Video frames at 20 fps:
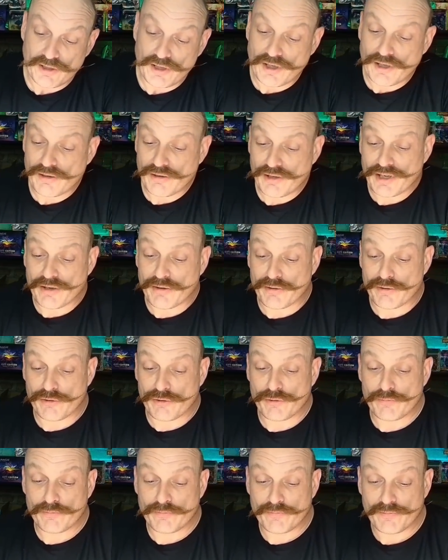I go
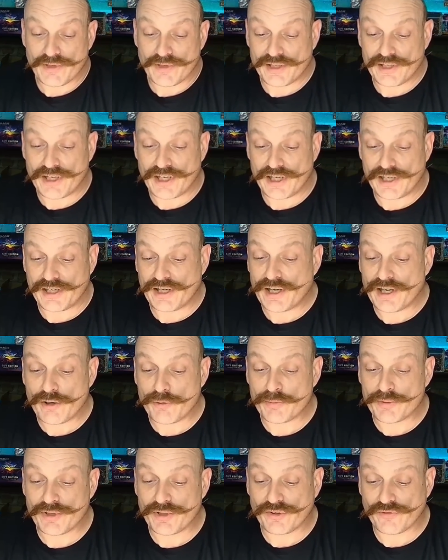home at night and I
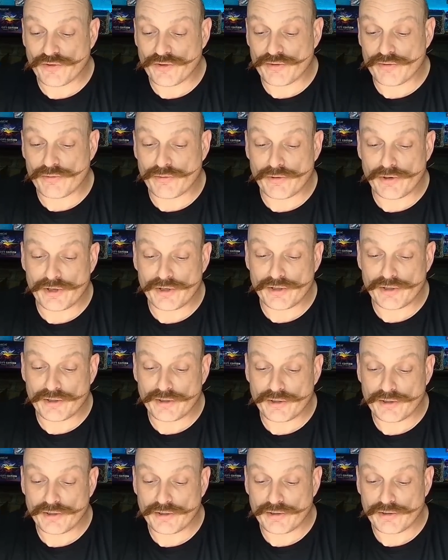open this for the horn.
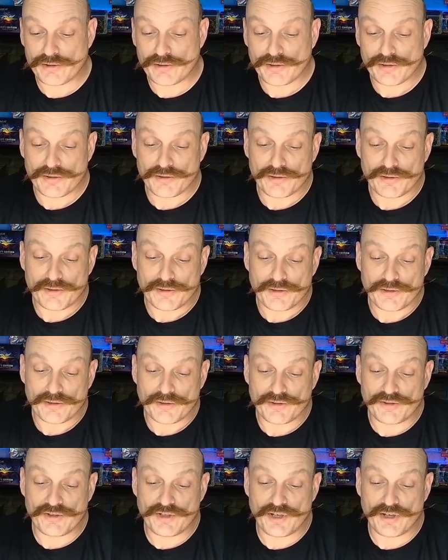
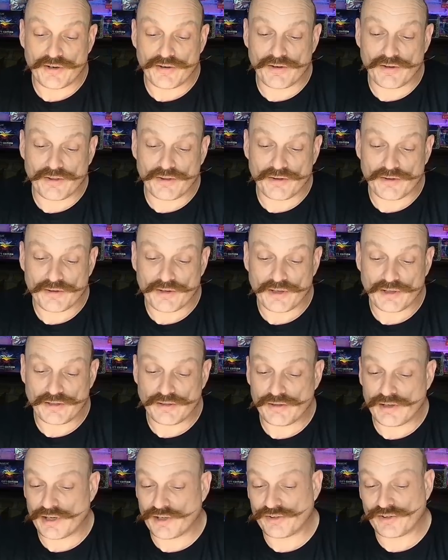Teareth. I
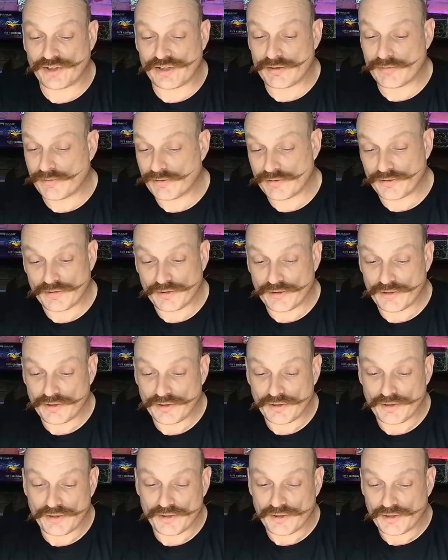do. I just you have a,
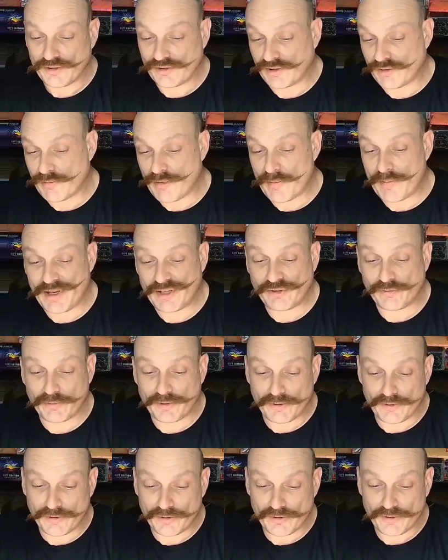sit in my a
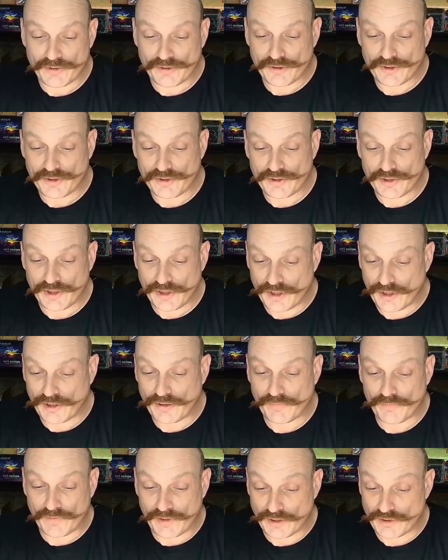horn cube. Yeah,
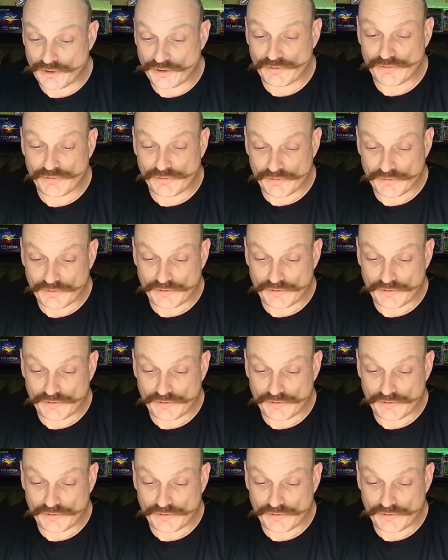yeah. I do.